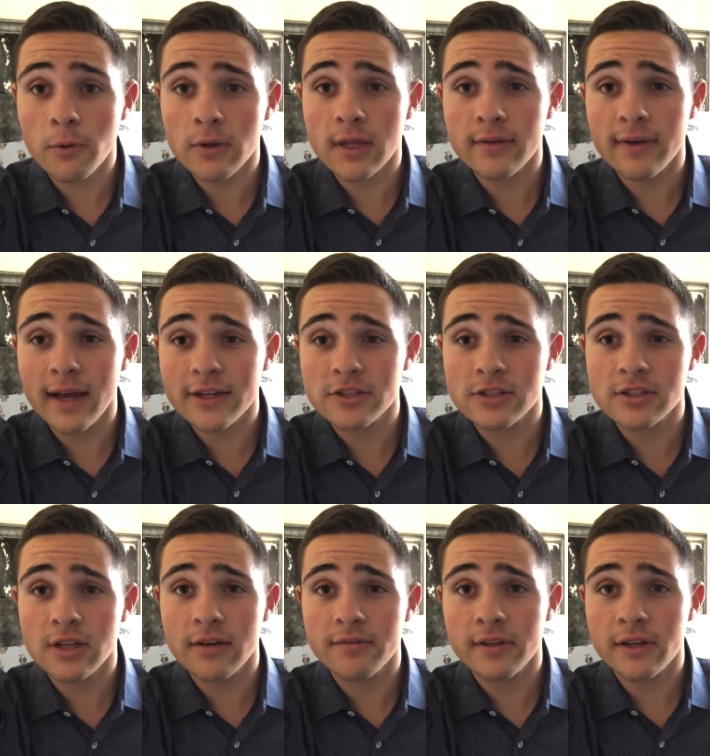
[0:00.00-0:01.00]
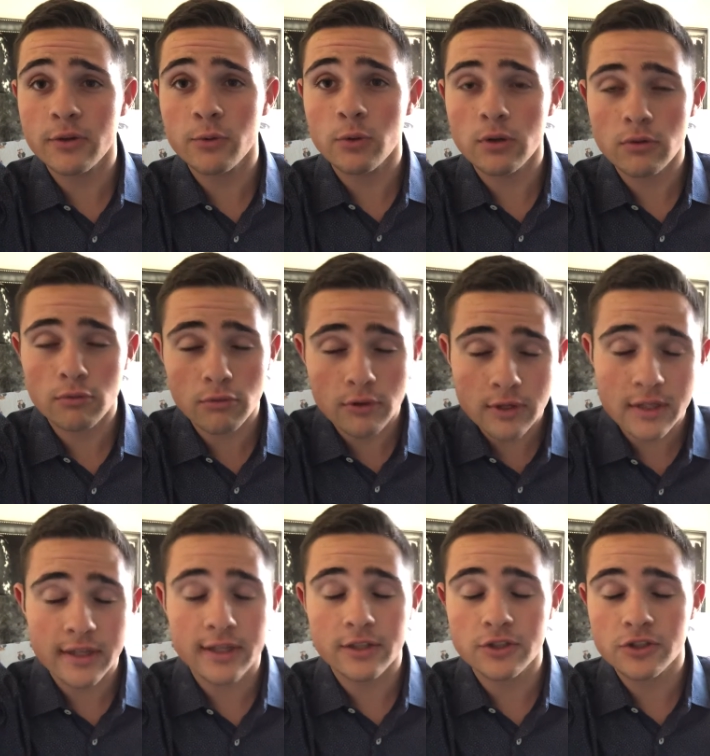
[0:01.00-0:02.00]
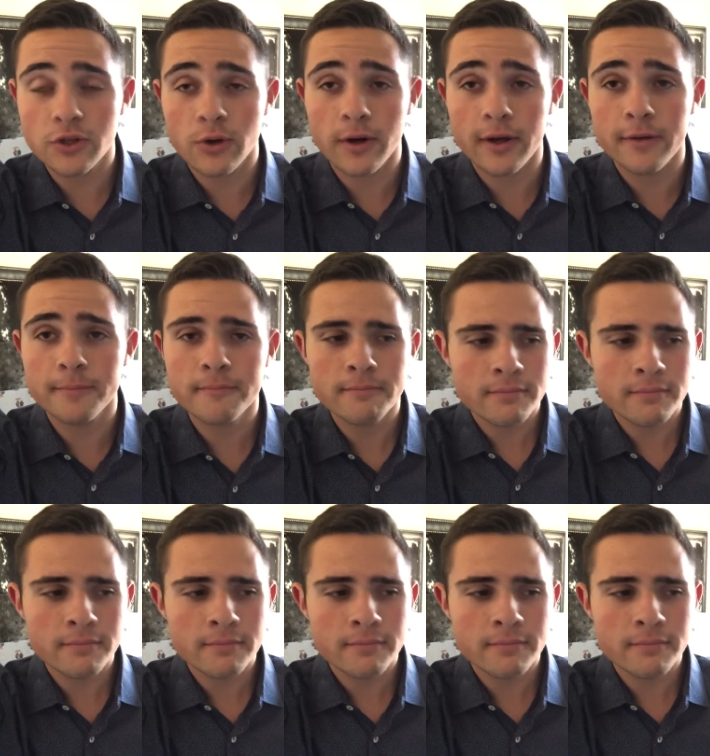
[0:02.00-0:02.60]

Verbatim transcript: live action stuff that you will really enjoy.